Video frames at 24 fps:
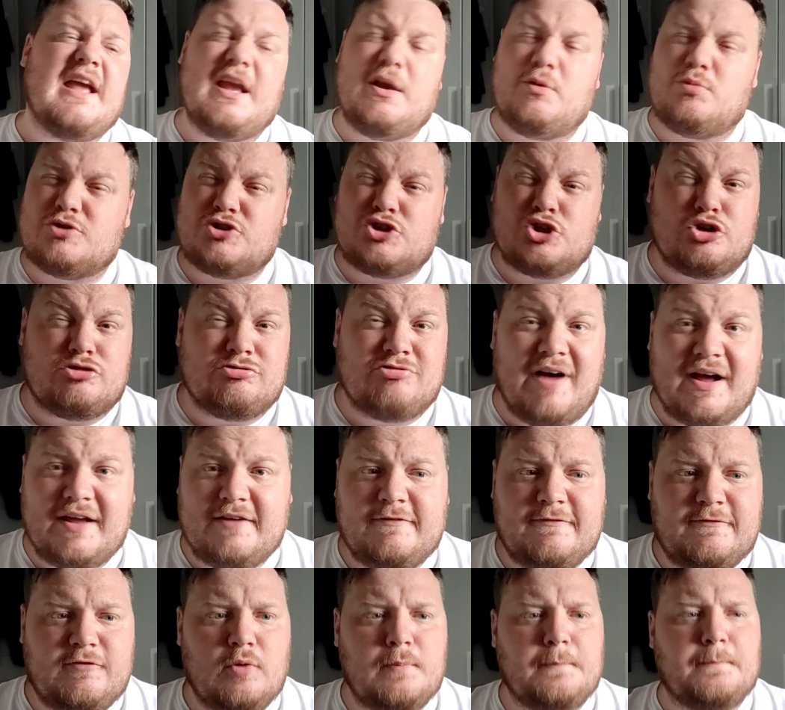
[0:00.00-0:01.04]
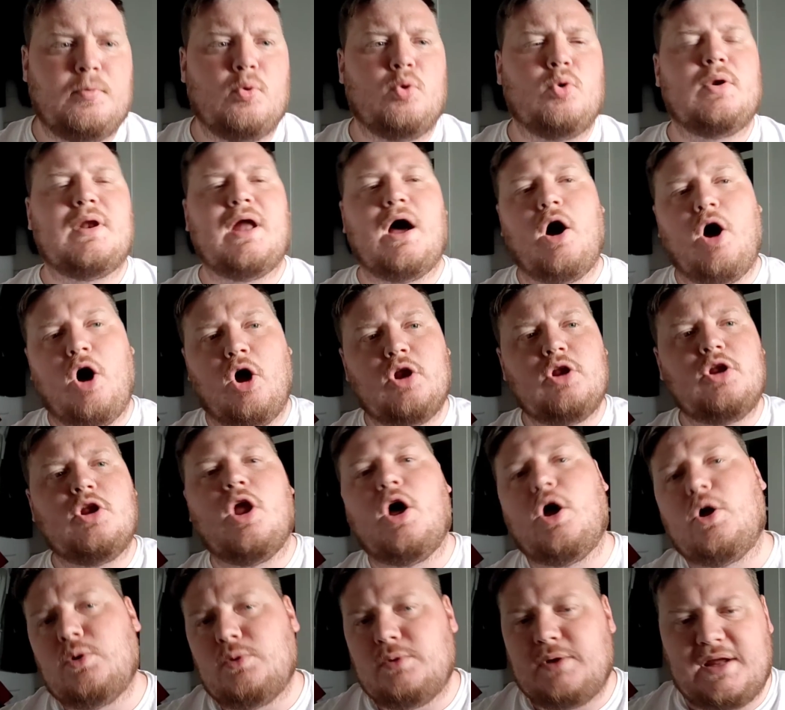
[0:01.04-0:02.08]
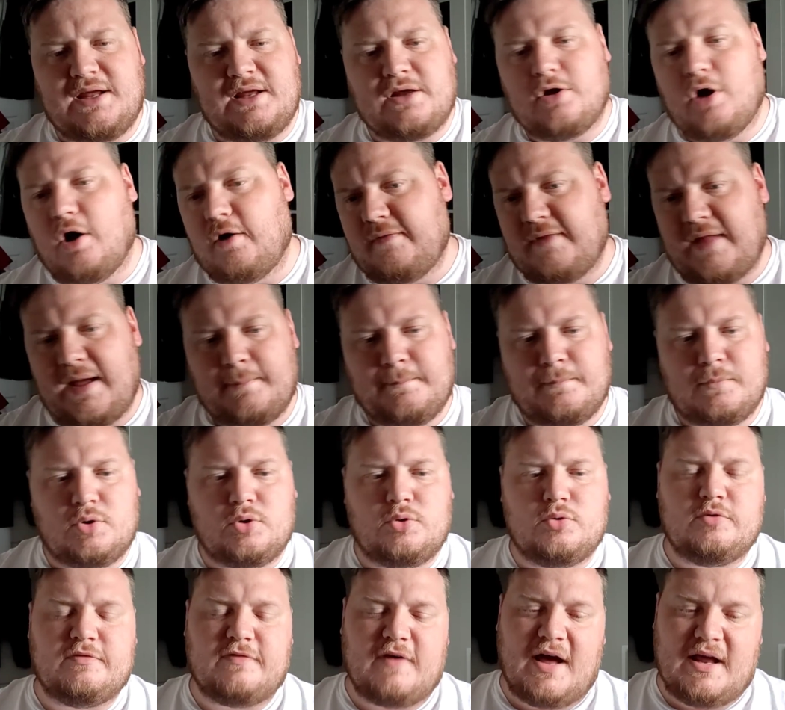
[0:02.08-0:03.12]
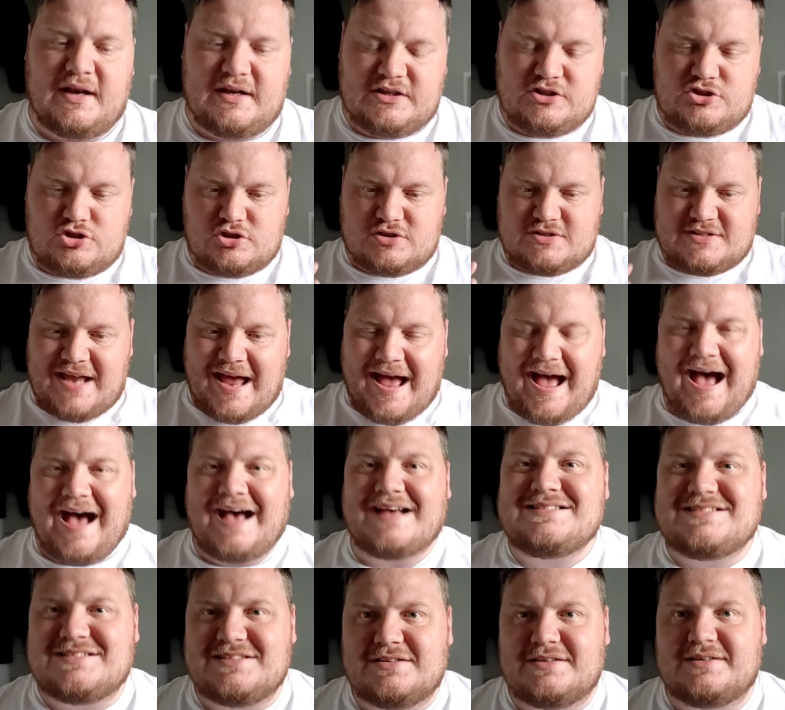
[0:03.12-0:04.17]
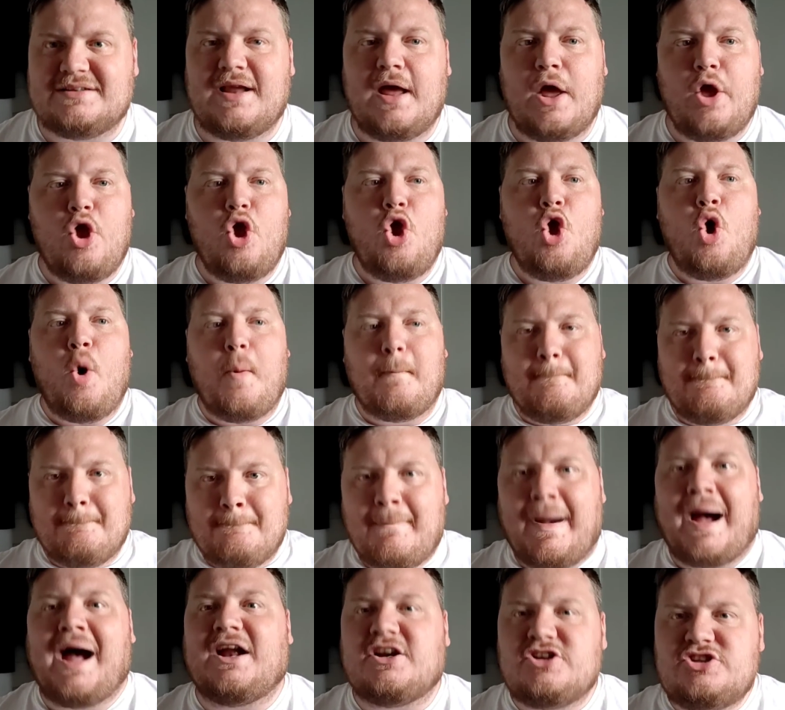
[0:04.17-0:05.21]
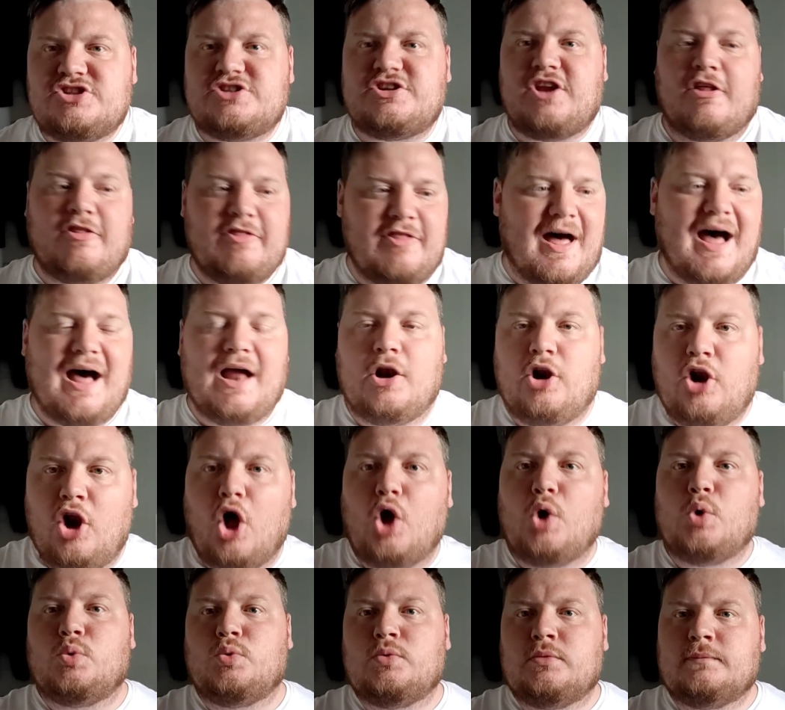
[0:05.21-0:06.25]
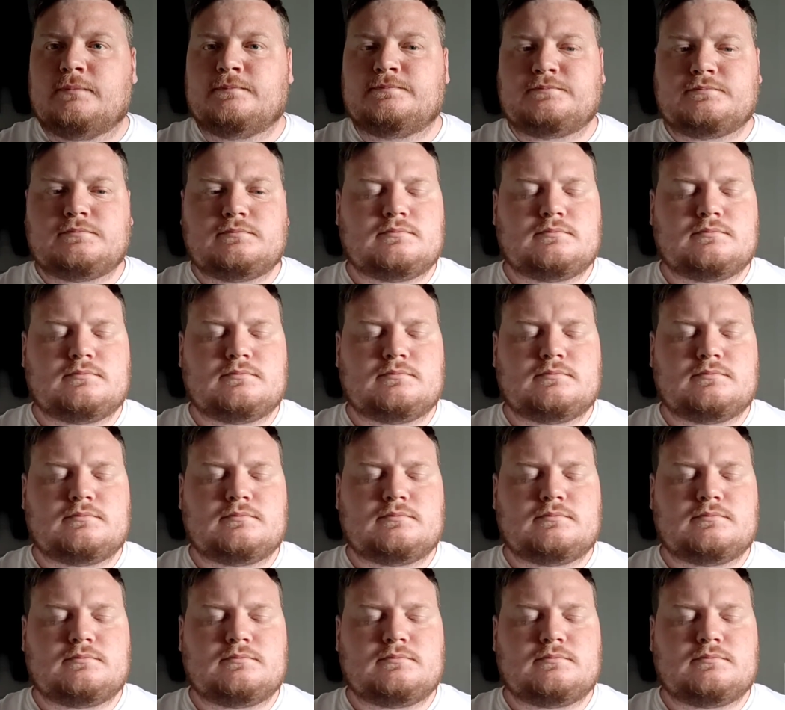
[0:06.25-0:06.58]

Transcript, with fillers: He was a great footballer on loan. He got that move, and he just hasn't matched that loan.